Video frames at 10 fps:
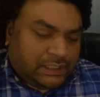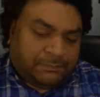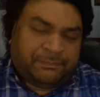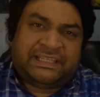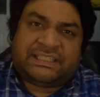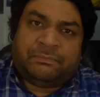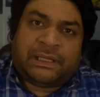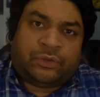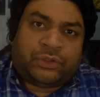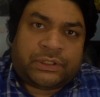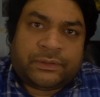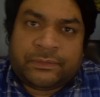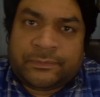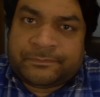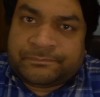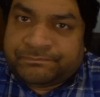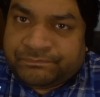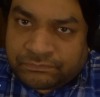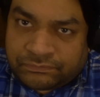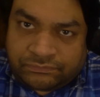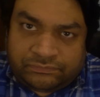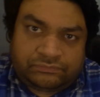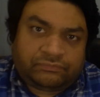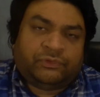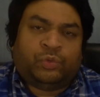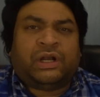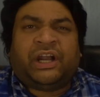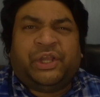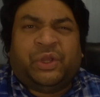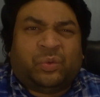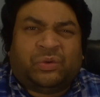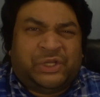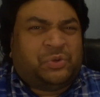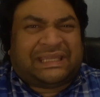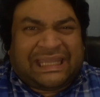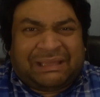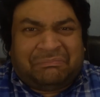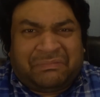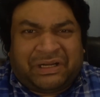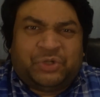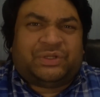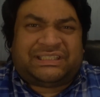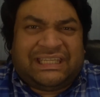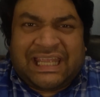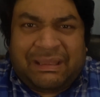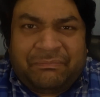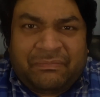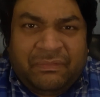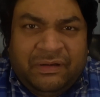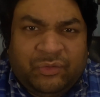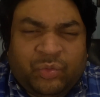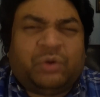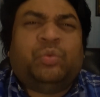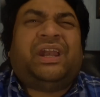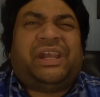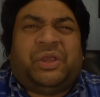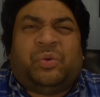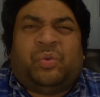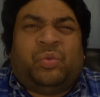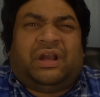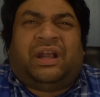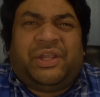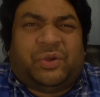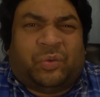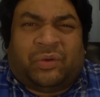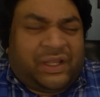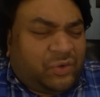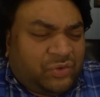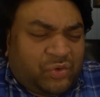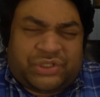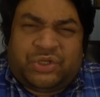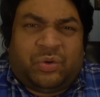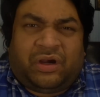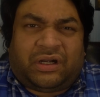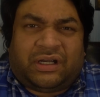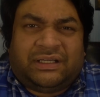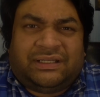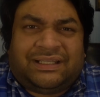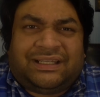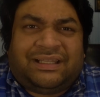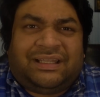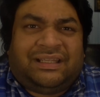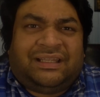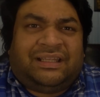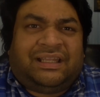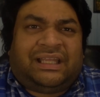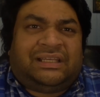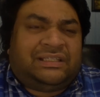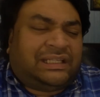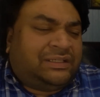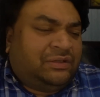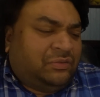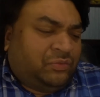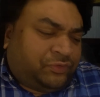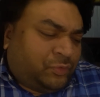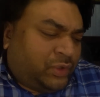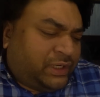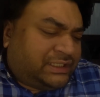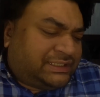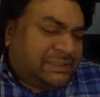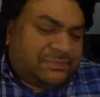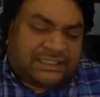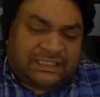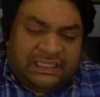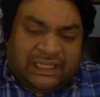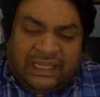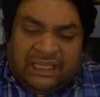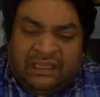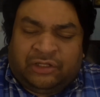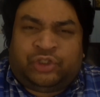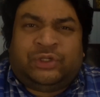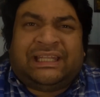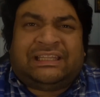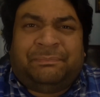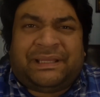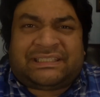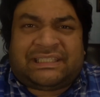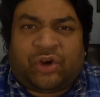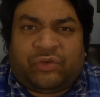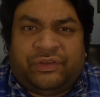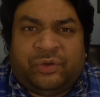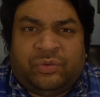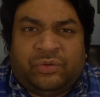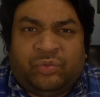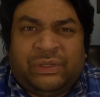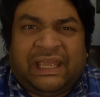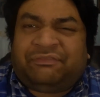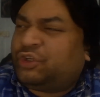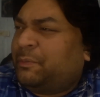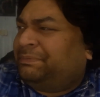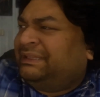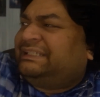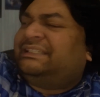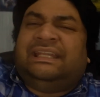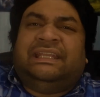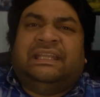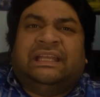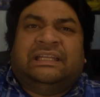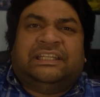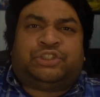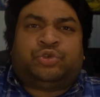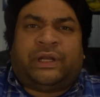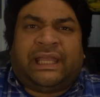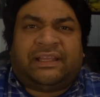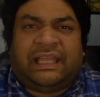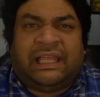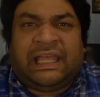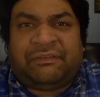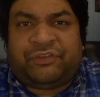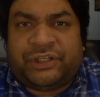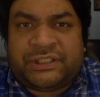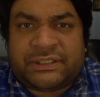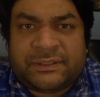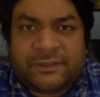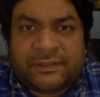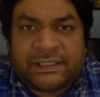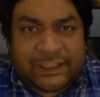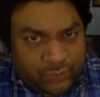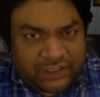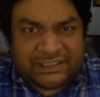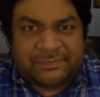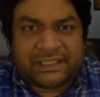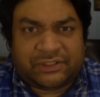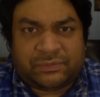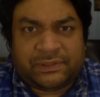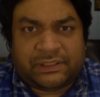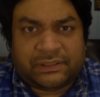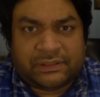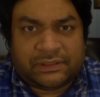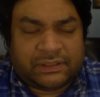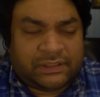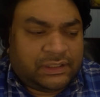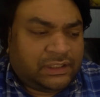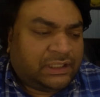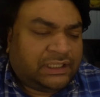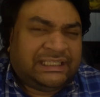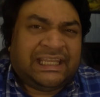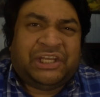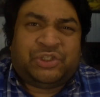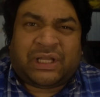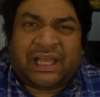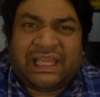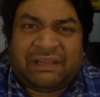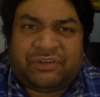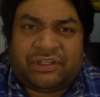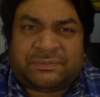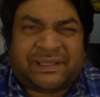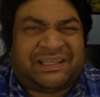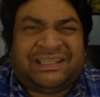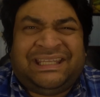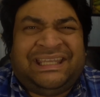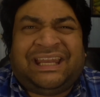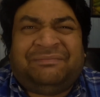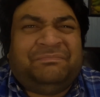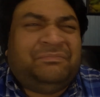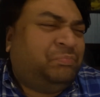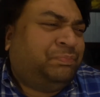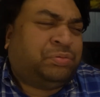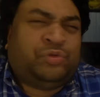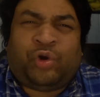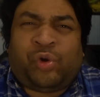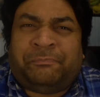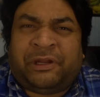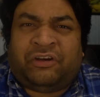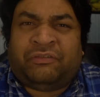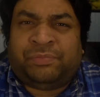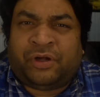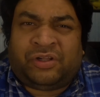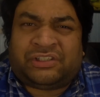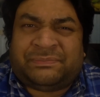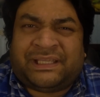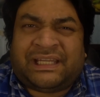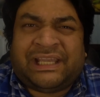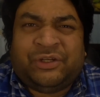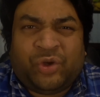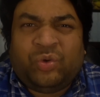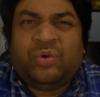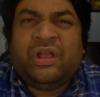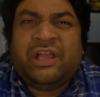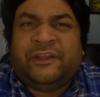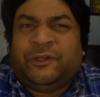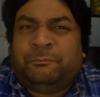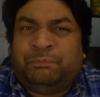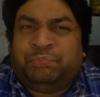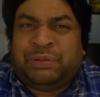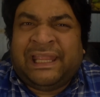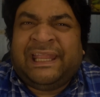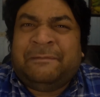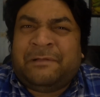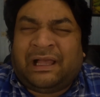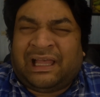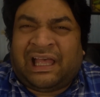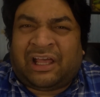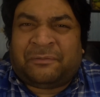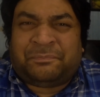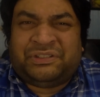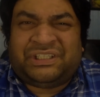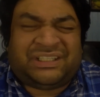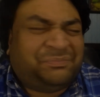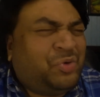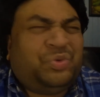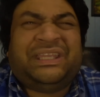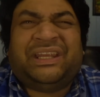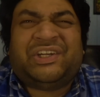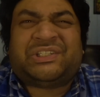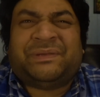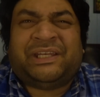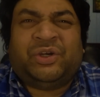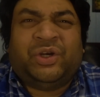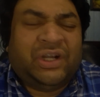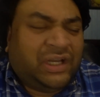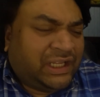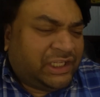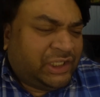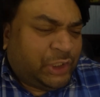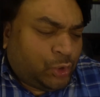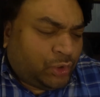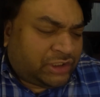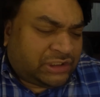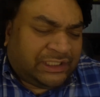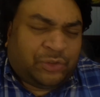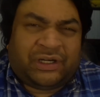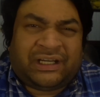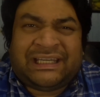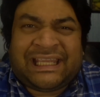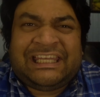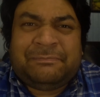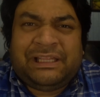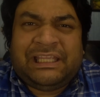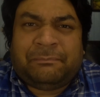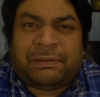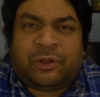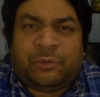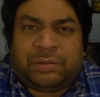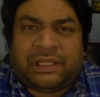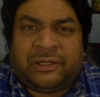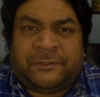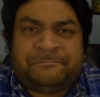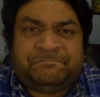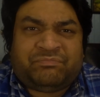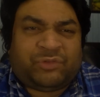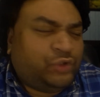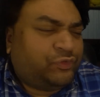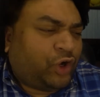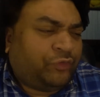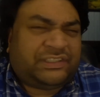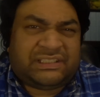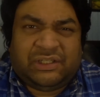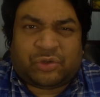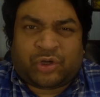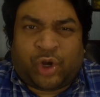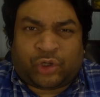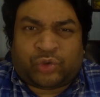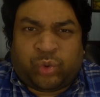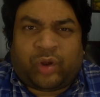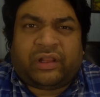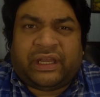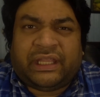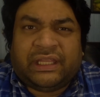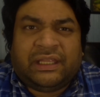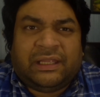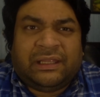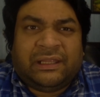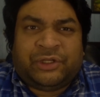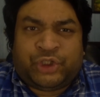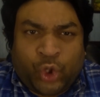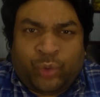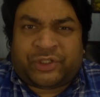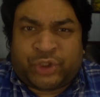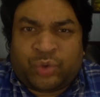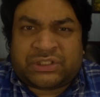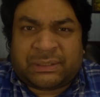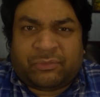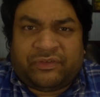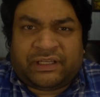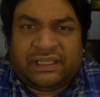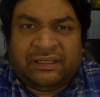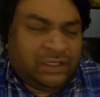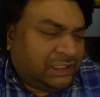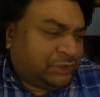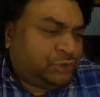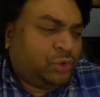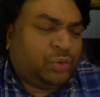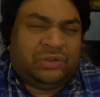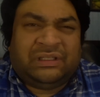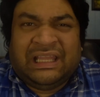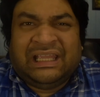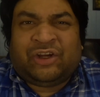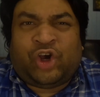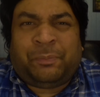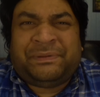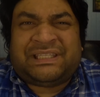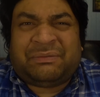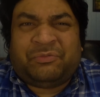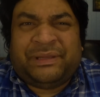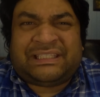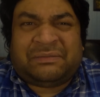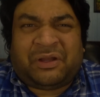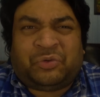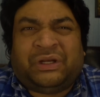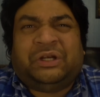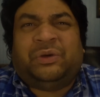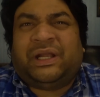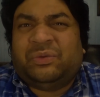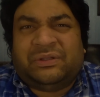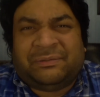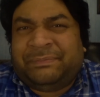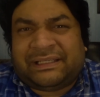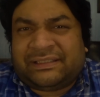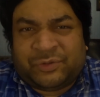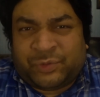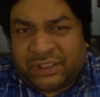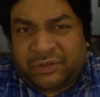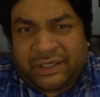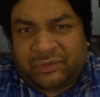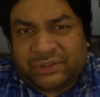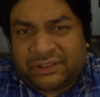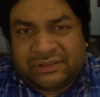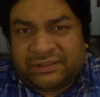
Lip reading: Mason Mount. What are you? Are you a cam? Are you a CM? What are you? What are you? I don't know what you are. And from what it seems, to get the best out of you, we have to completely destroy Havertz. That's what it seems like to me. Getting to Kai Havertz, man, grow a pair of balls, man. I know you're playing out of position, but who cares, man? You're a 90 million pound player. You've obviously got quality. Show some of it. Copy some of Mason Mount. Run around a bit. Run around.